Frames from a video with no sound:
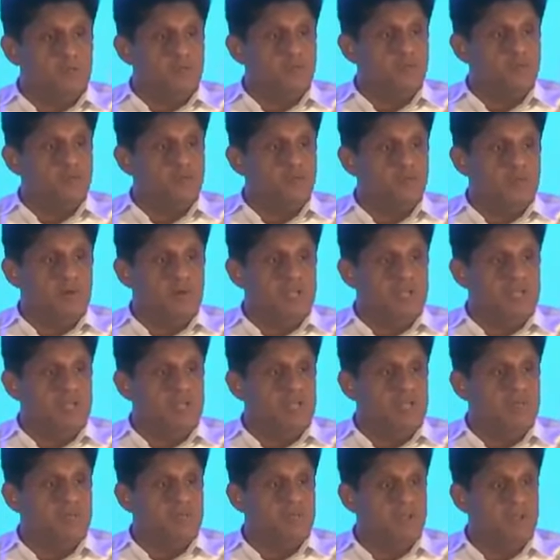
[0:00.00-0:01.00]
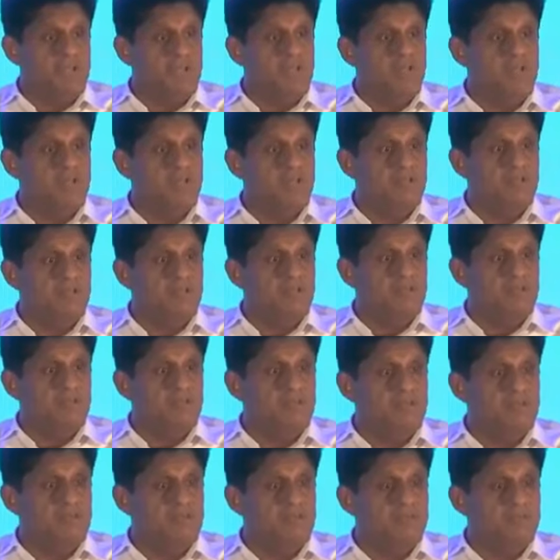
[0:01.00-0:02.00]
use wildlife land.
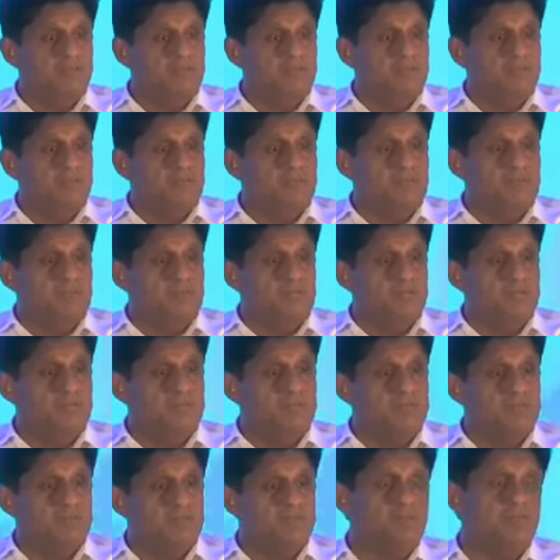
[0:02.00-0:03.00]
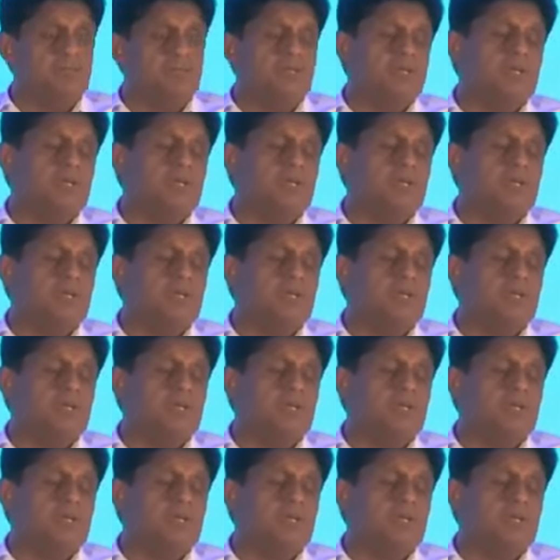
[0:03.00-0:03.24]
It is